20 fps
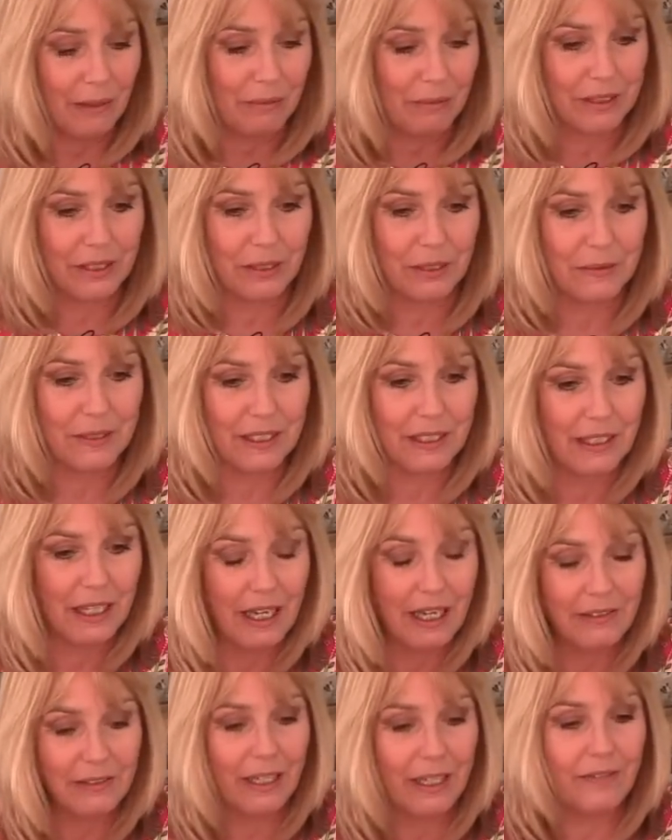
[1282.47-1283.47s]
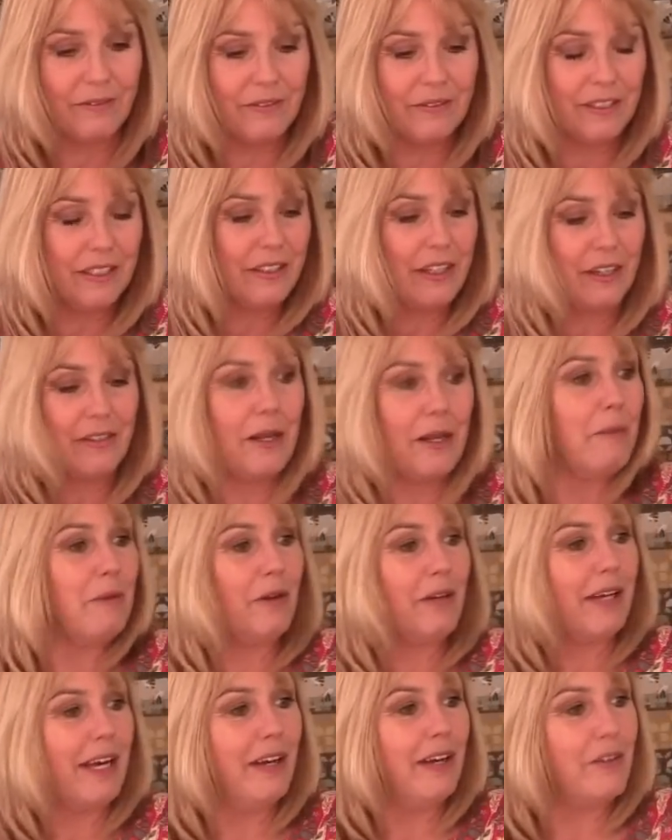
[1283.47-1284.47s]
Fabric's upside down. I, am no, I'm
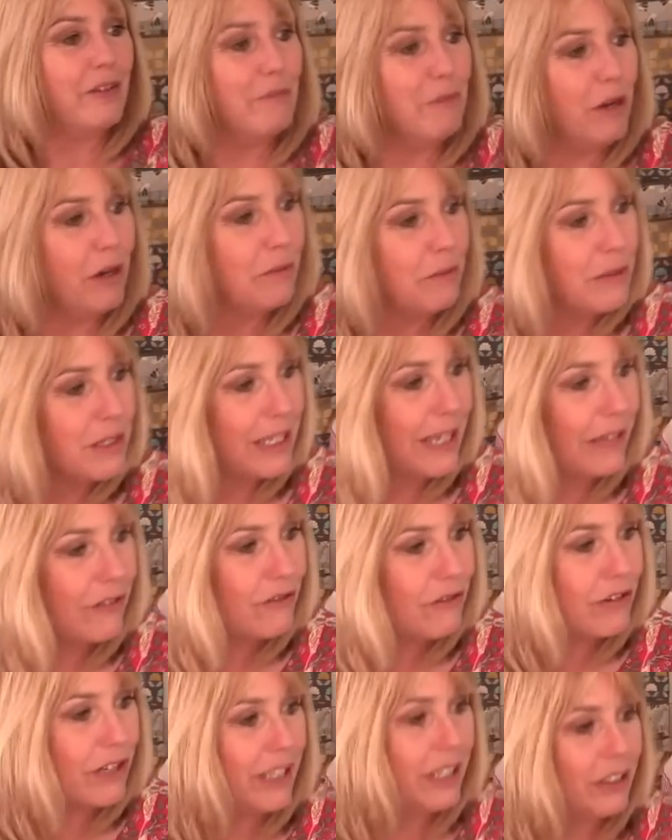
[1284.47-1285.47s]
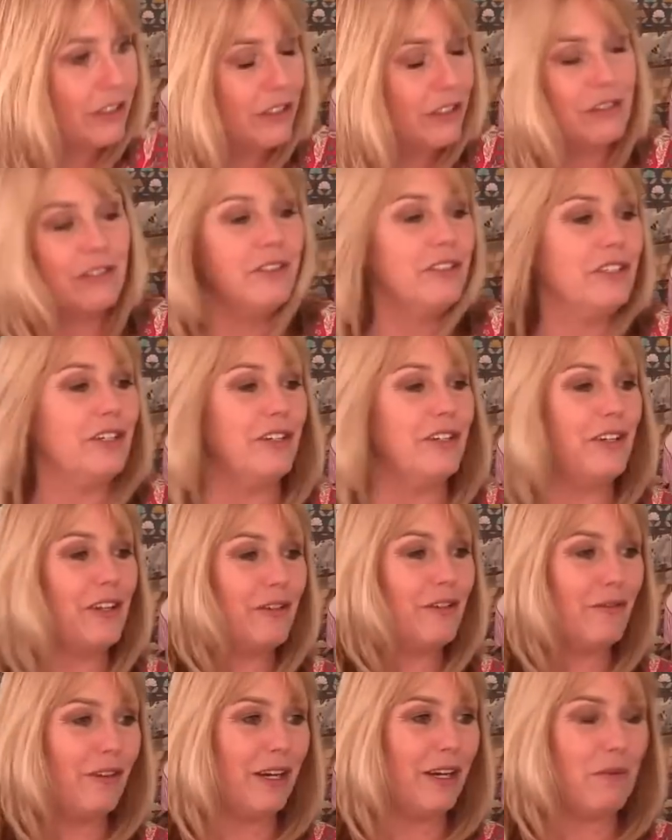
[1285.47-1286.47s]
okay at the moment, Andrea. I shall turn it
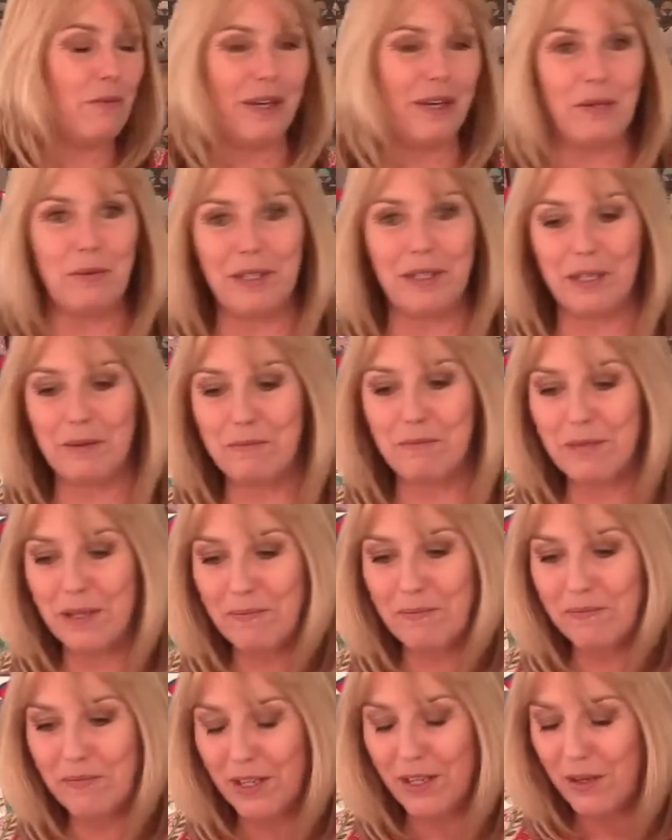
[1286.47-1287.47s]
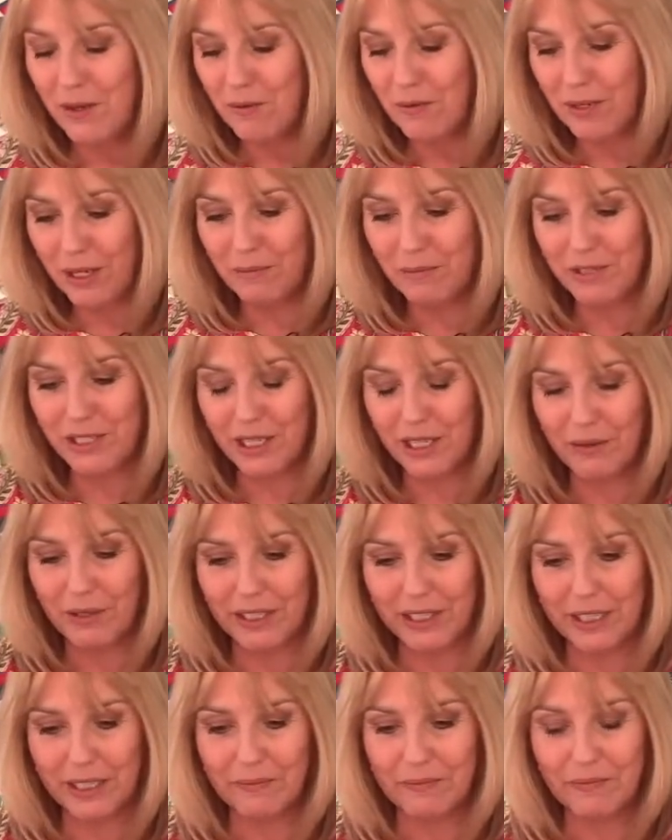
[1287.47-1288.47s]
the right way when I'm, um, when I'm
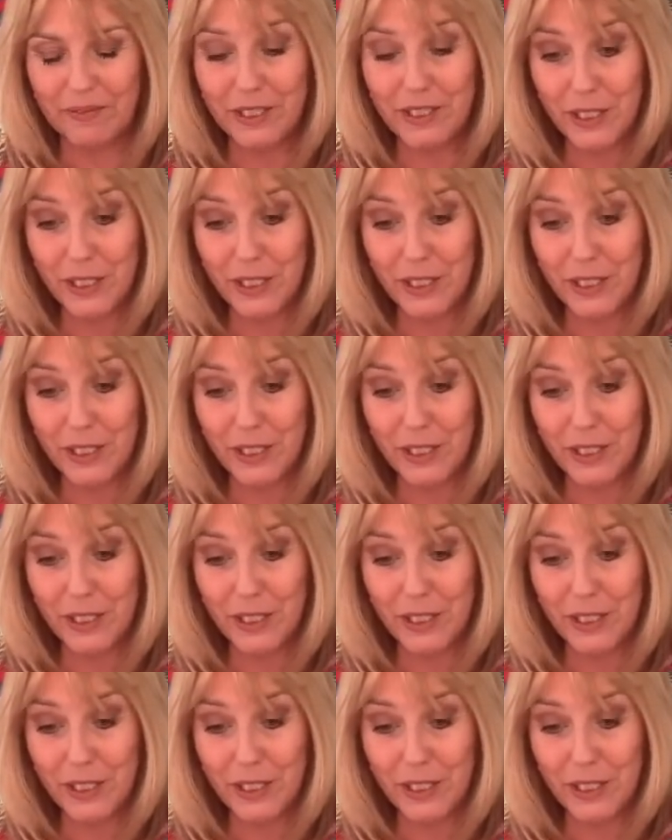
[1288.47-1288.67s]
sewing it.